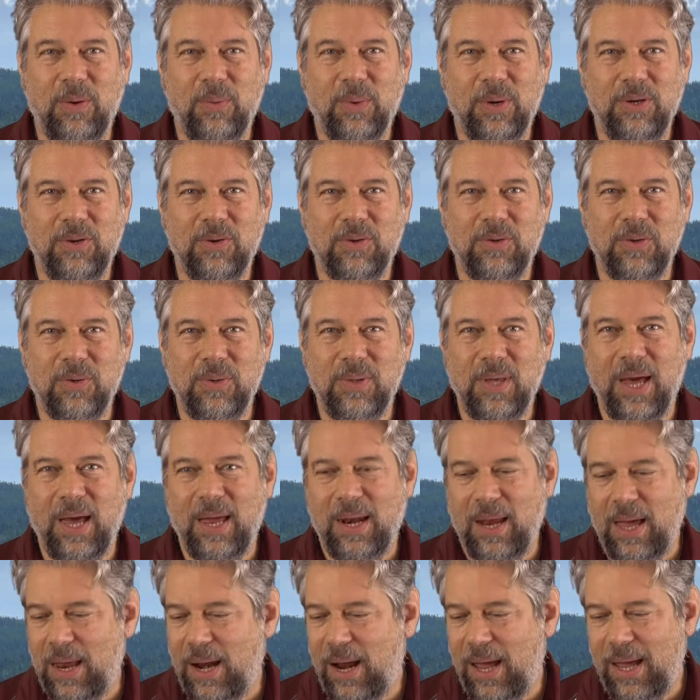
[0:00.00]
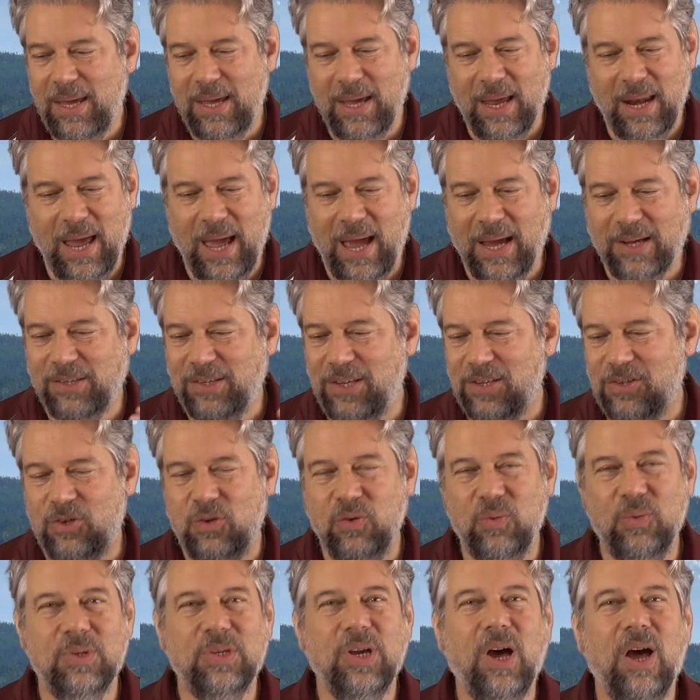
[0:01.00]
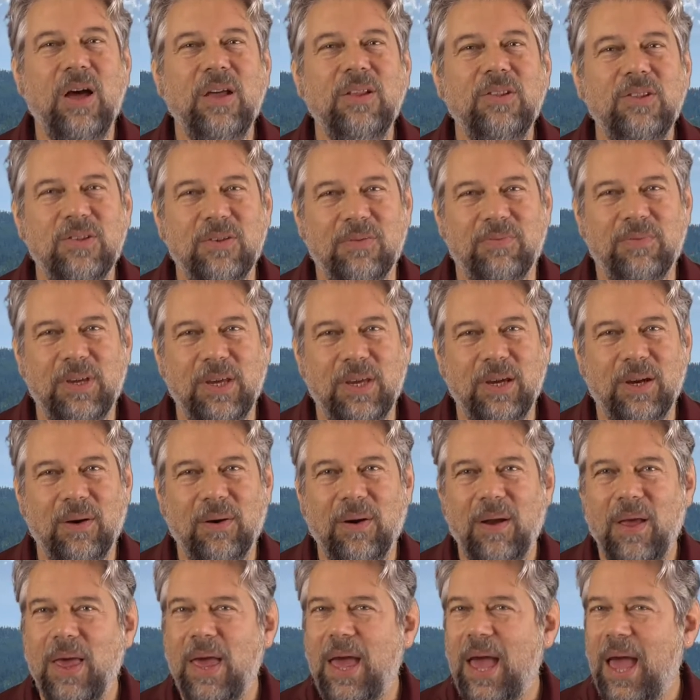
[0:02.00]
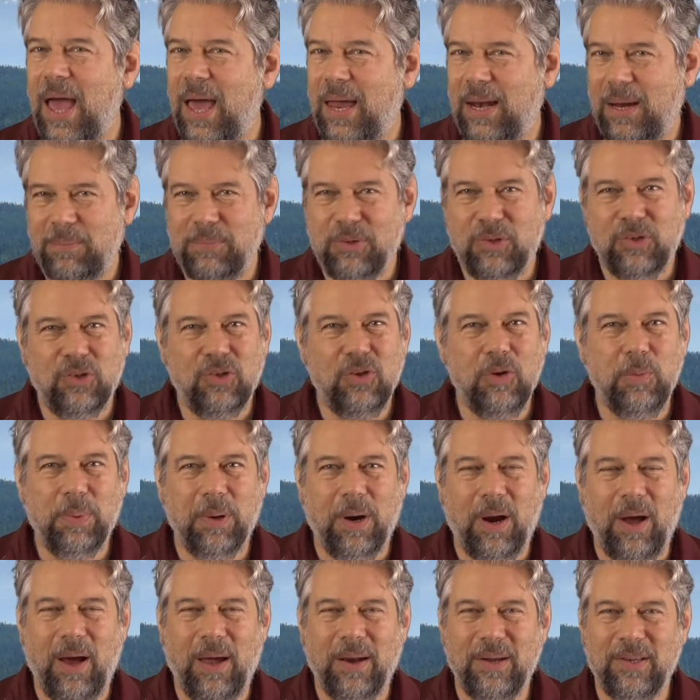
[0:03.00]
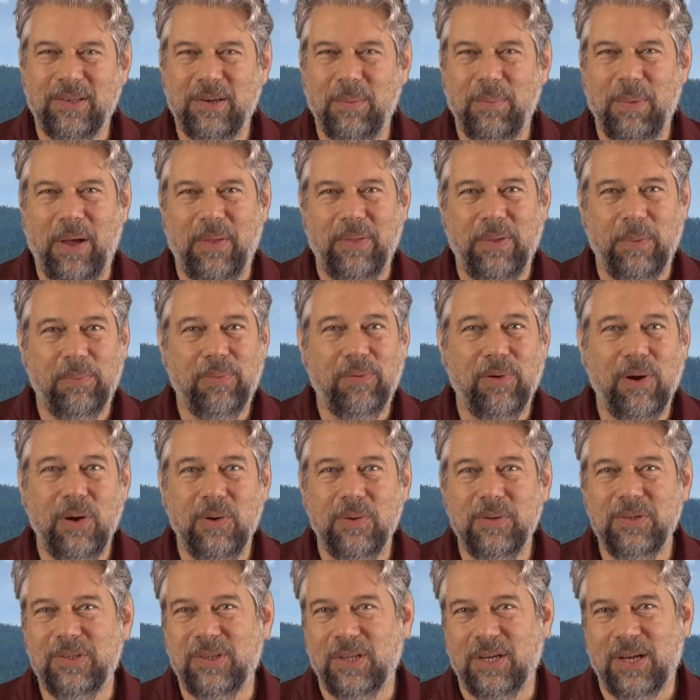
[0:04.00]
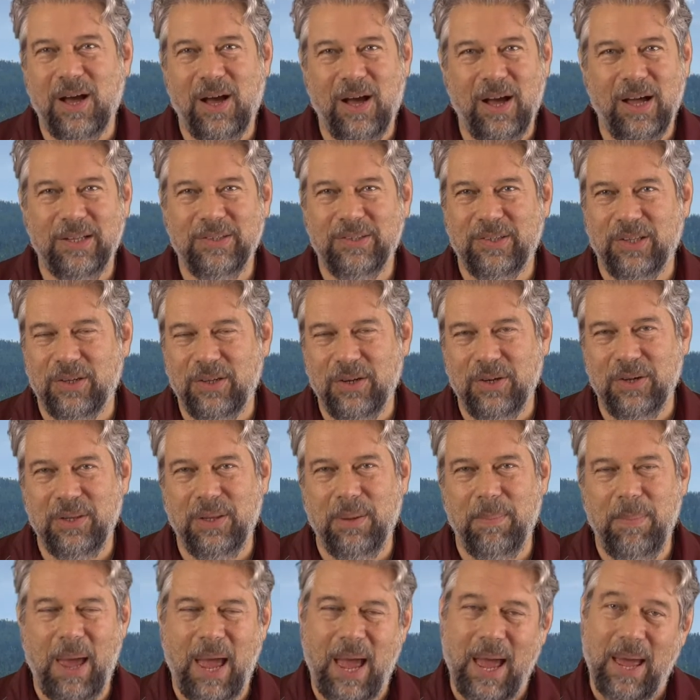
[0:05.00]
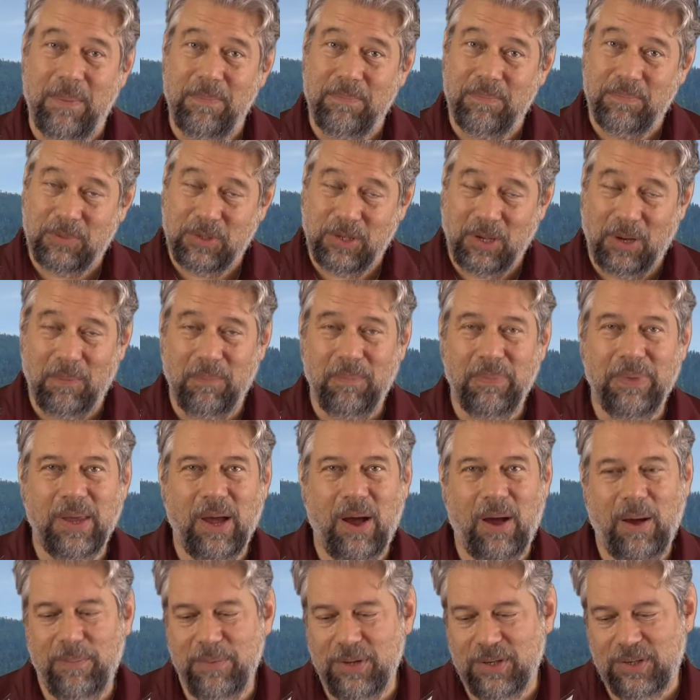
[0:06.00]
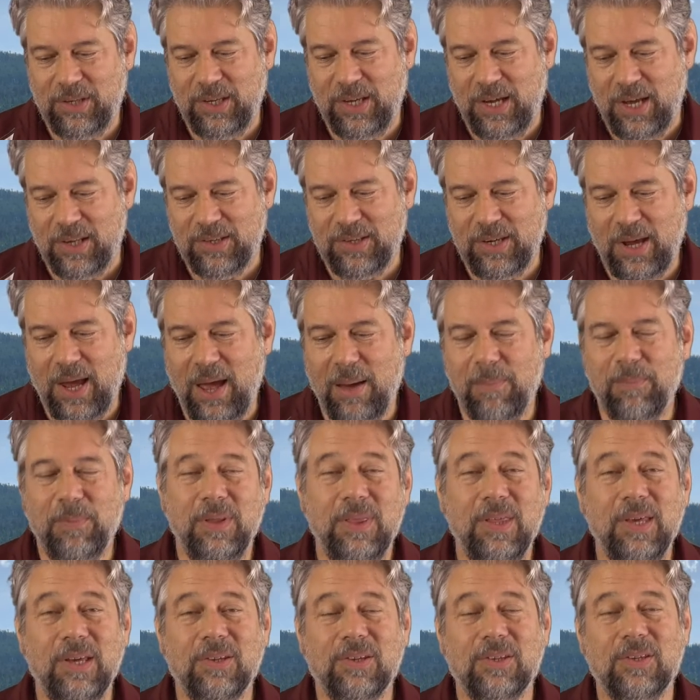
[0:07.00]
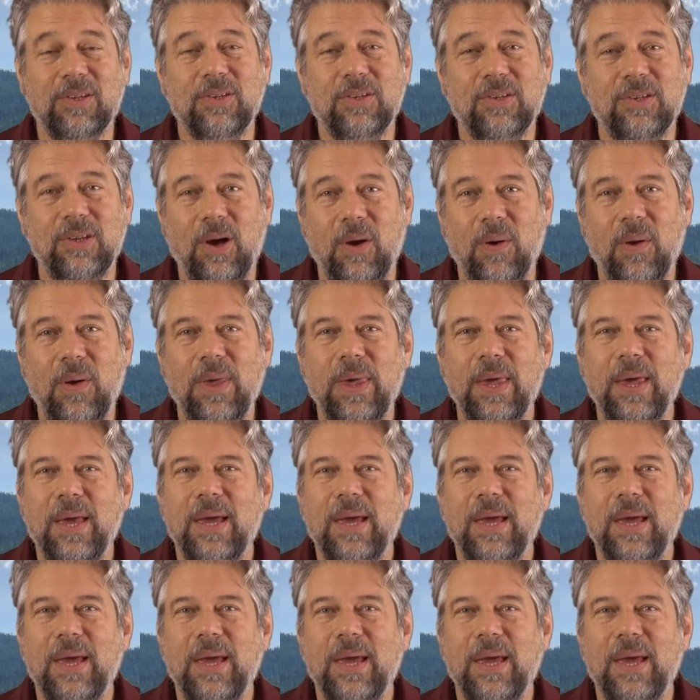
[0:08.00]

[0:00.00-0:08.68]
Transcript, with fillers: when you do that, and I get access to tons of gear, and I'm super honest about the pros, the cons, the good, the bad. So obviously as I am with this. So